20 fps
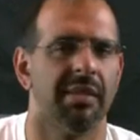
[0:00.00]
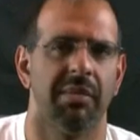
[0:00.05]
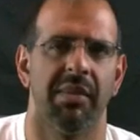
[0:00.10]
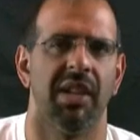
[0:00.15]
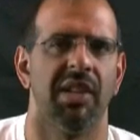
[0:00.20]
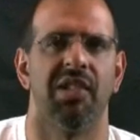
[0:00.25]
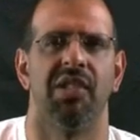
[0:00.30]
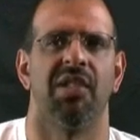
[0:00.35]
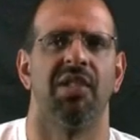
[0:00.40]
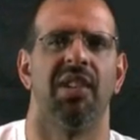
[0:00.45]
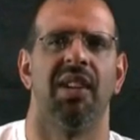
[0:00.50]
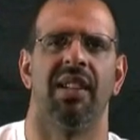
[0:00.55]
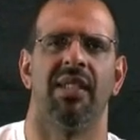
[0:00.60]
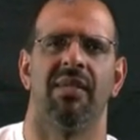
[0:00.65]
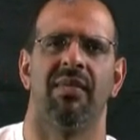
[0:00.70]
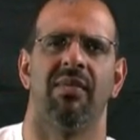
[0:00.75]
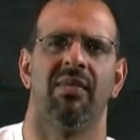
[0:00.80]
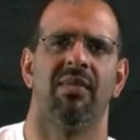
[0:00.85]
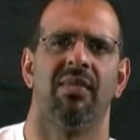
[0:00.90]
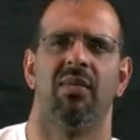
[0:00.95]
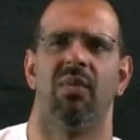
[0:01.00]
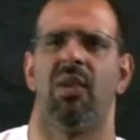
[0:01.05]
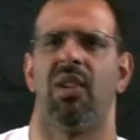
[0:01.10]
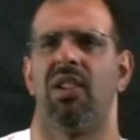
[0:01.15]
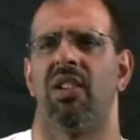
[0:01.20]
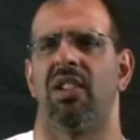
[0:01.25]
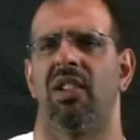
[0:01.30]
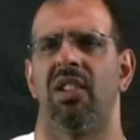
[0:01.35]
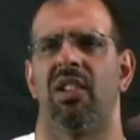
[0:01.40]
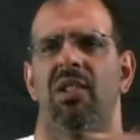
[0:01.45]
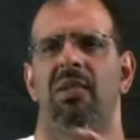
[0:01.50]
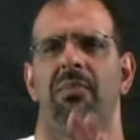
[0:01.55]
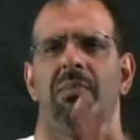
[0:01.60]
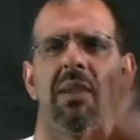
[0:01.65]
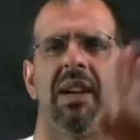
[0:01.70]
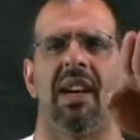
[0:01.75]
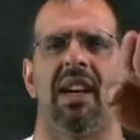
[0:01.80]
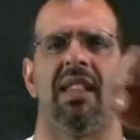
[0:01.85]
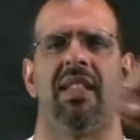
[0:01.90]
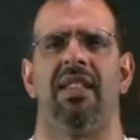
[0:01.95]
Not sure I went on a good
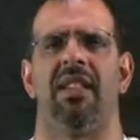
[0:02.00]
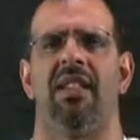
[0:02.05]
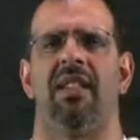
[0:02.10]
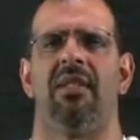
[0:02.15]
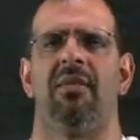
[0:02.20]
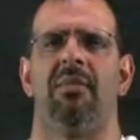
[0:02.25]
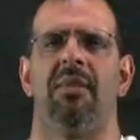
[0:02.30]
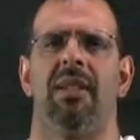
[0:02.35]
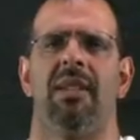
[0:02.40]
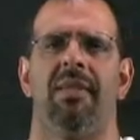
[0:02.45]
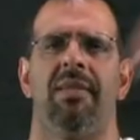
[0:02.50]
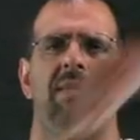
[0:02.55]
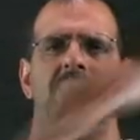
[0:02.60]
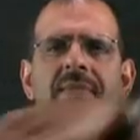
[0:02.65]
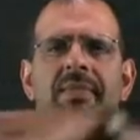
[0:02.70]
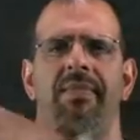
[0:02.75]
path there, but